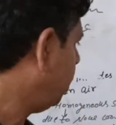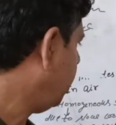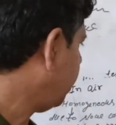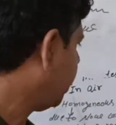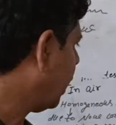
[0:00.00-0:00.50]

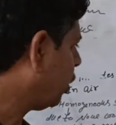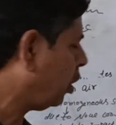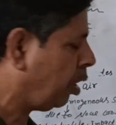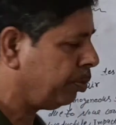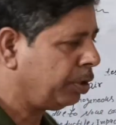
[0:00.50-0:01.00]
structure
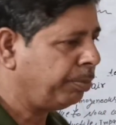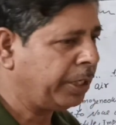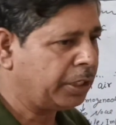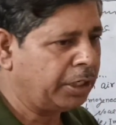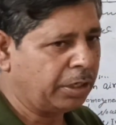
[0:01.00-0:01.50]
of the
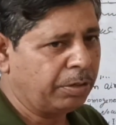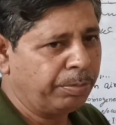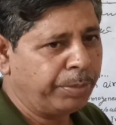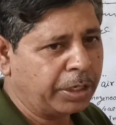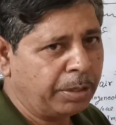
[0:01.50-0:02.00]
material
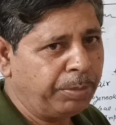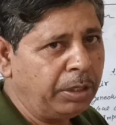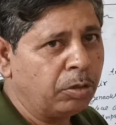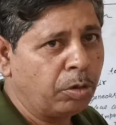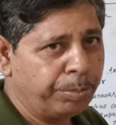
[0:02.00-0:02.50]
became
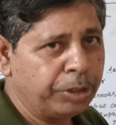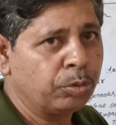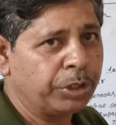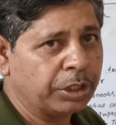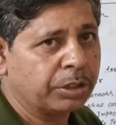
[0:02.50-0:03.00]

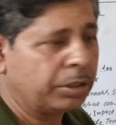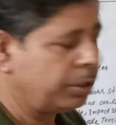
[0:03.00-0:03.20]
homogeneous.